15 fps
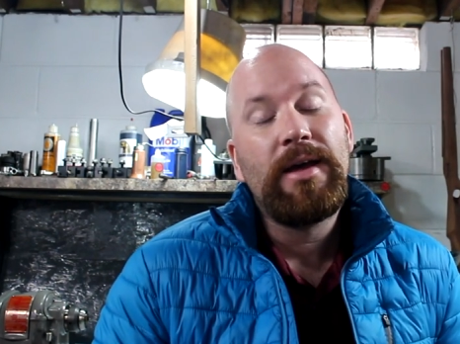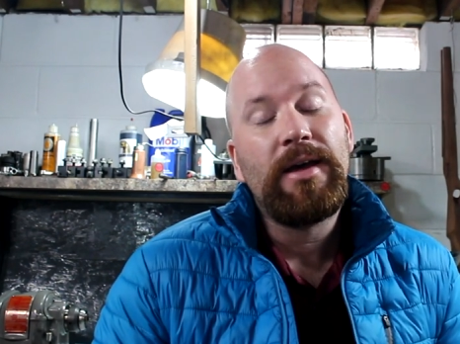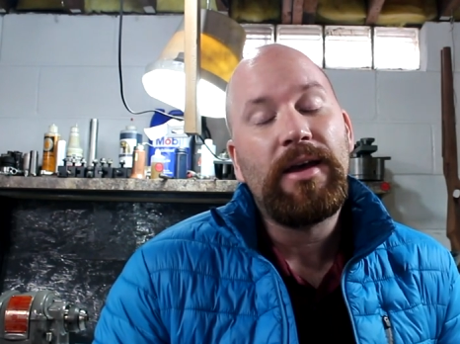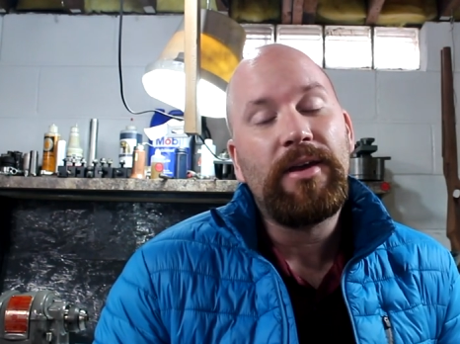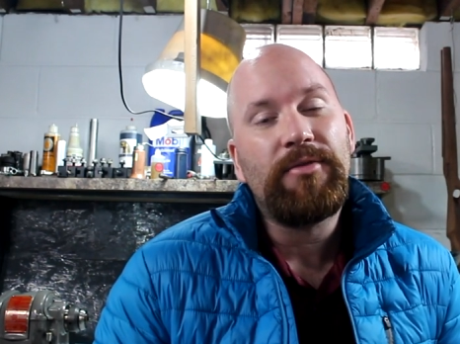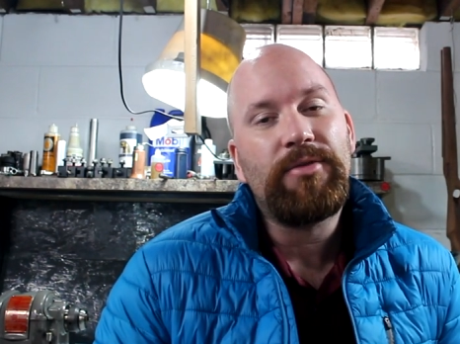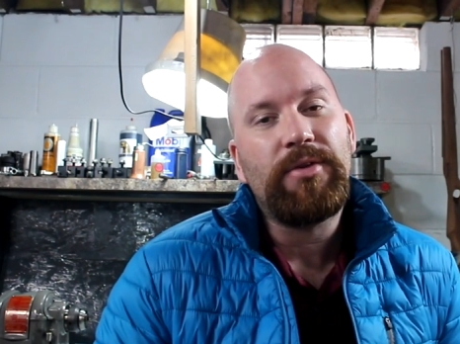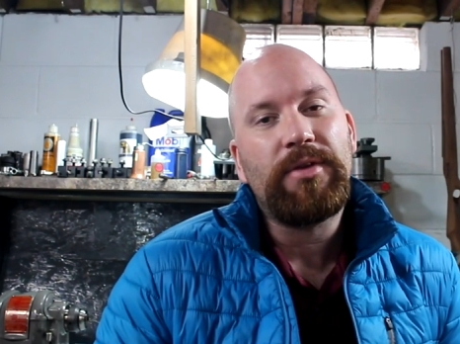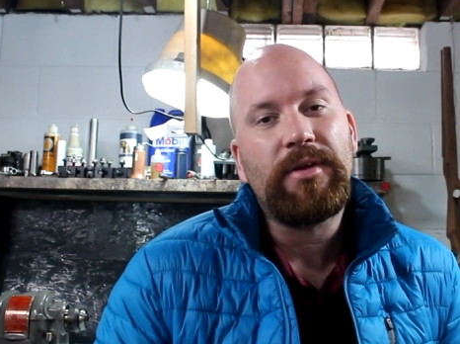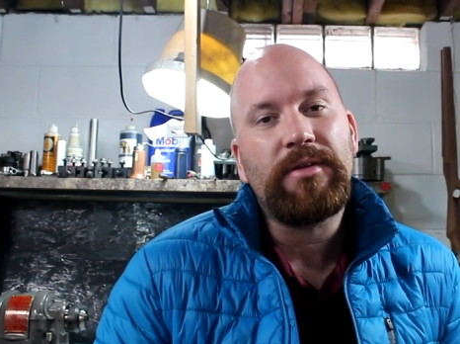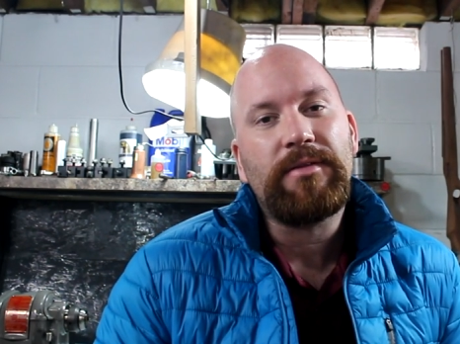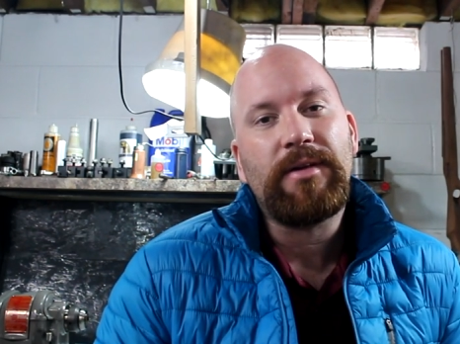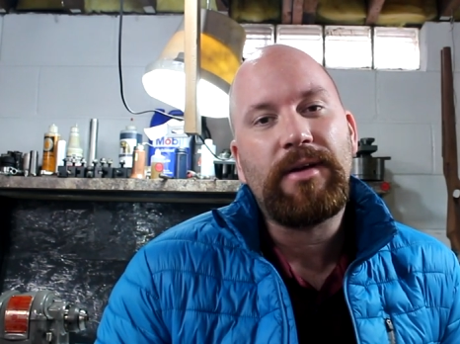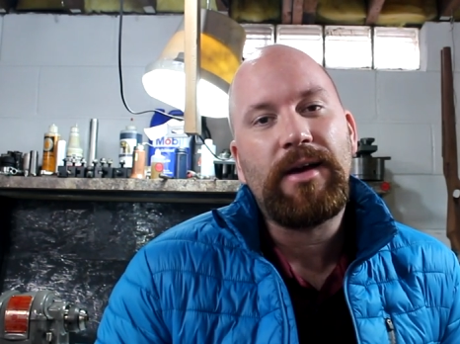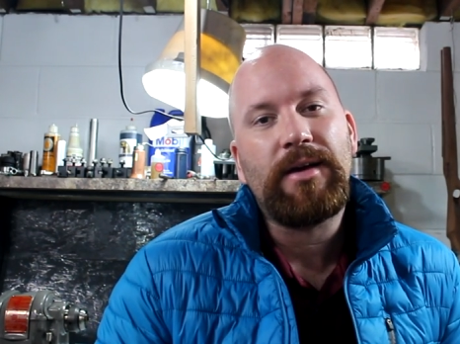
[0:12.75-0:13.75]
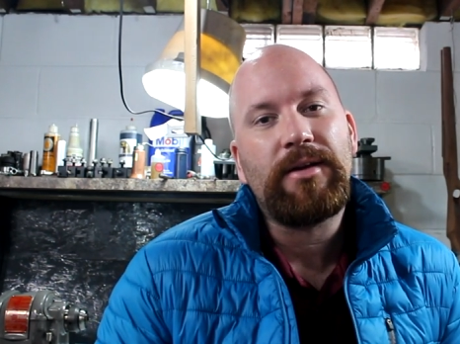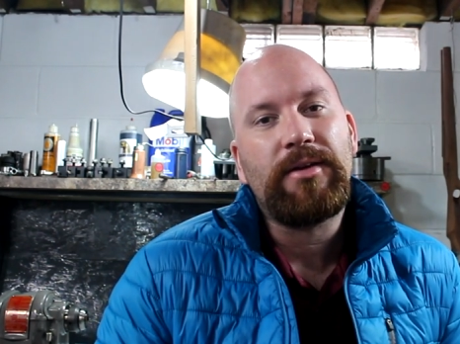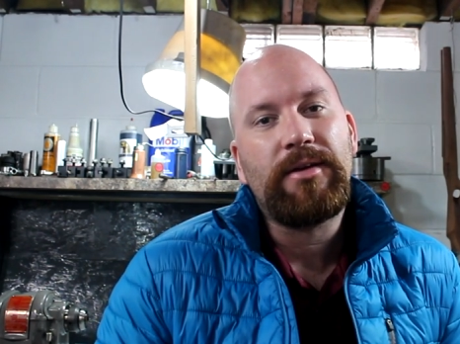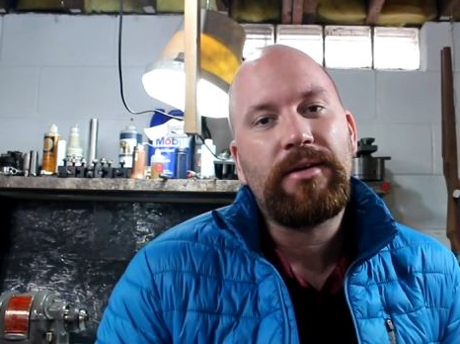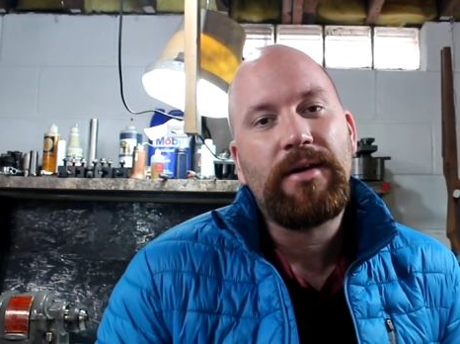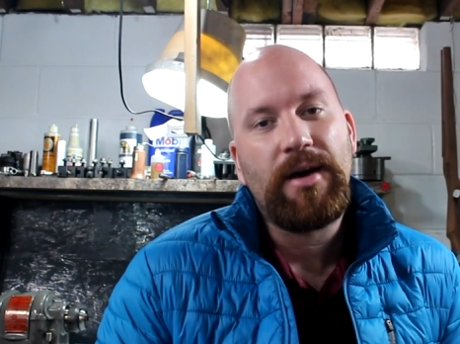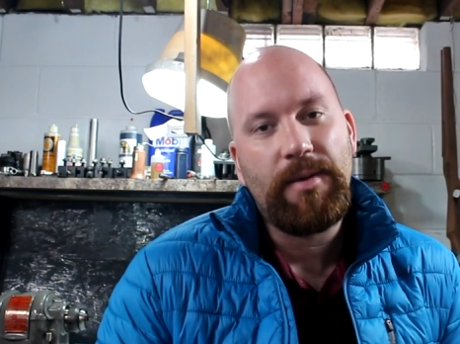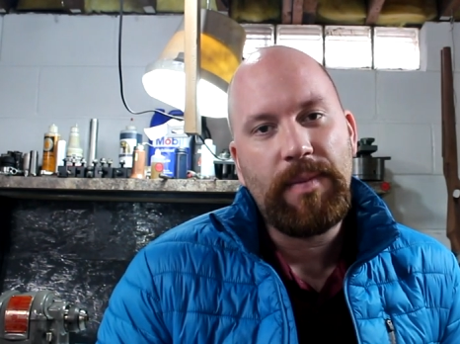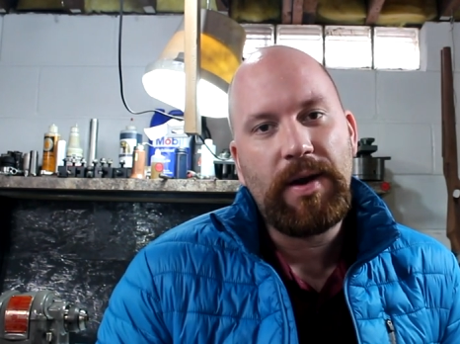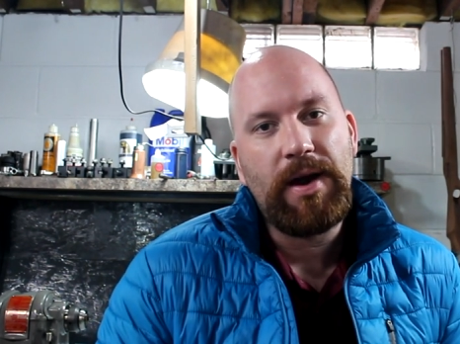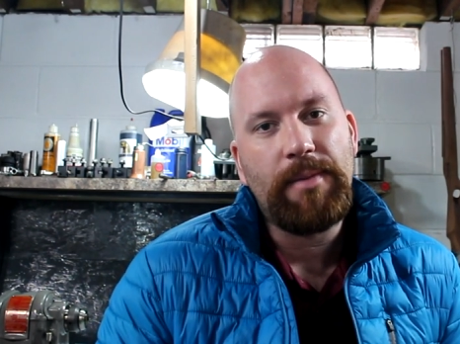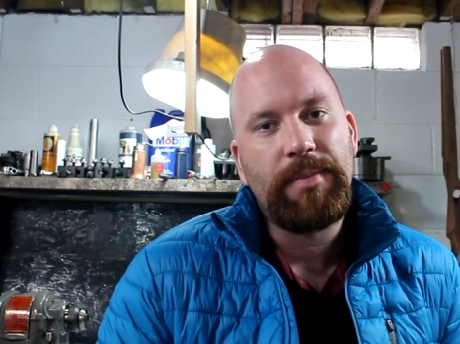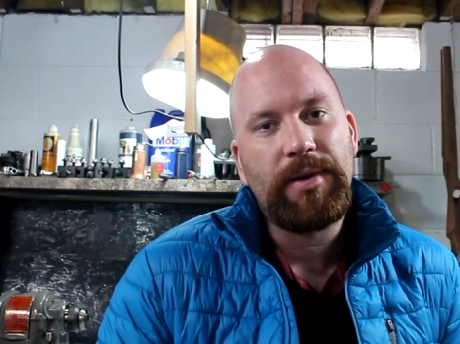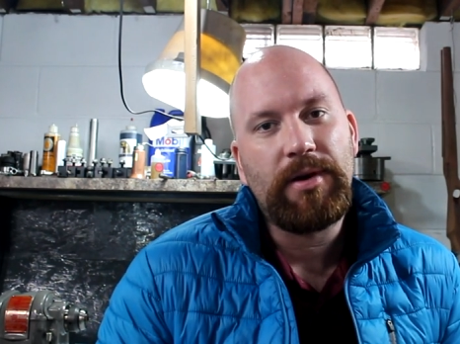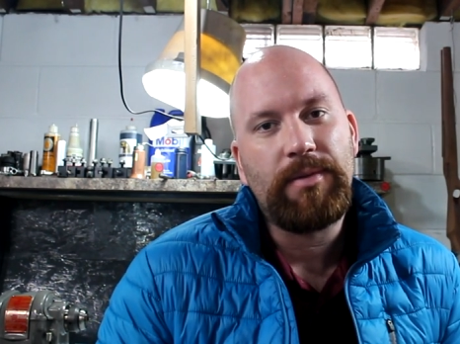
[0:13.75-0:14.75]
and a few things I got coming
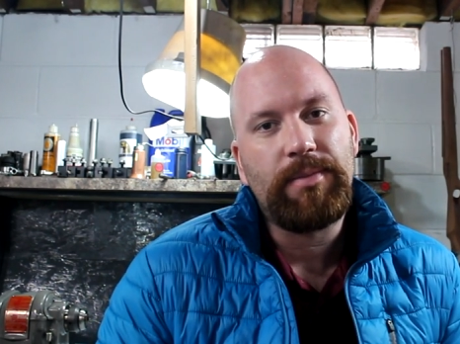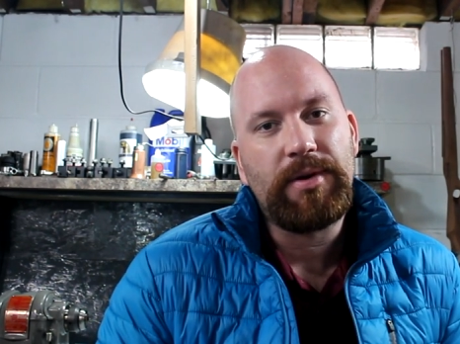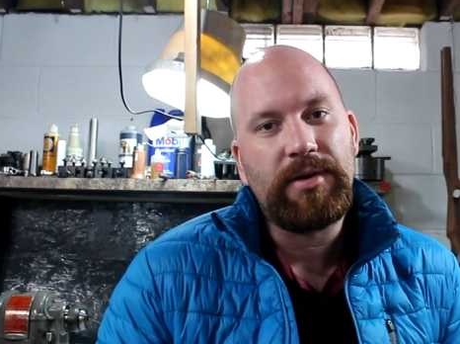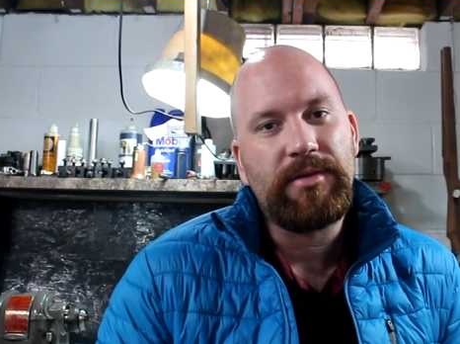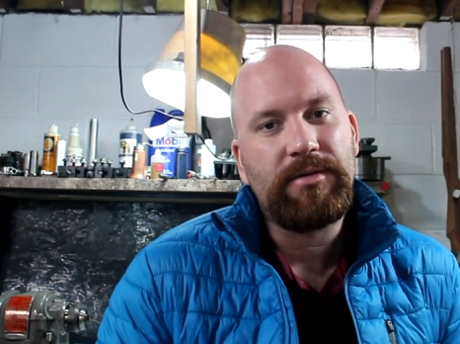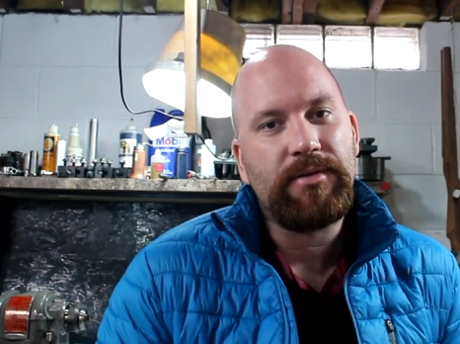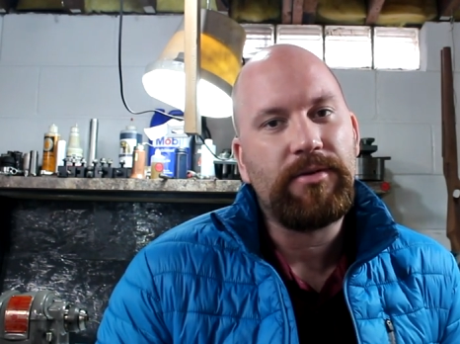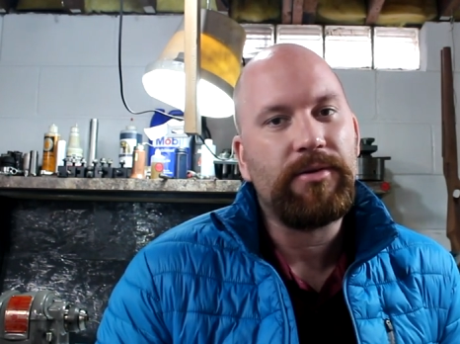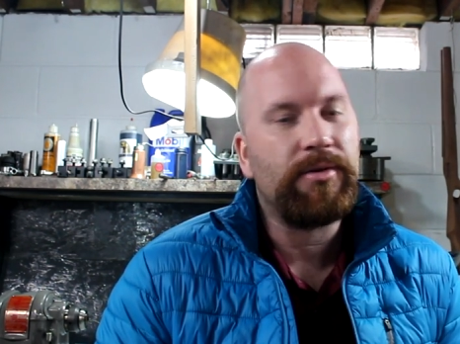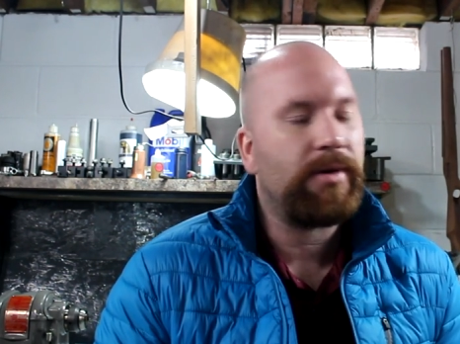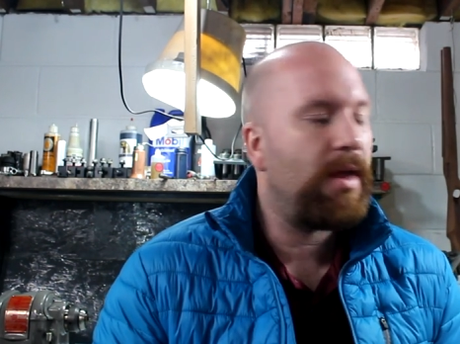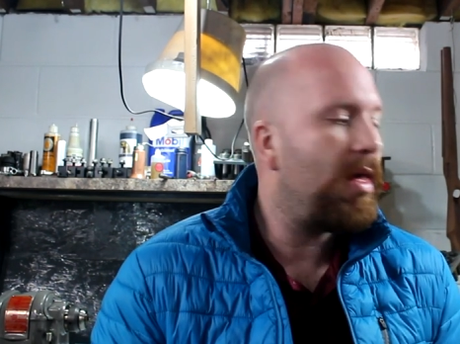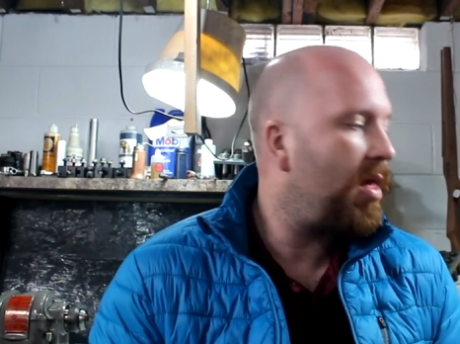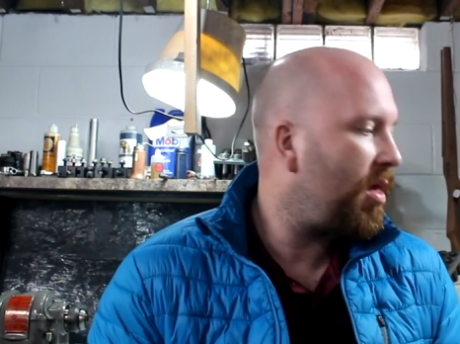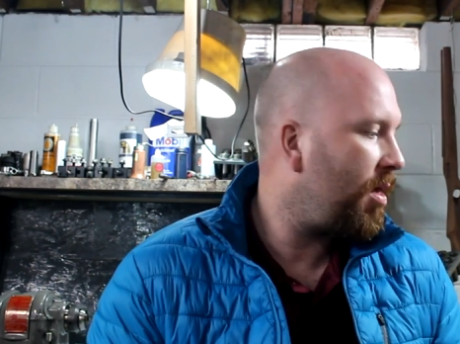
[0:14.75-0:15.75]
up here pretty soon.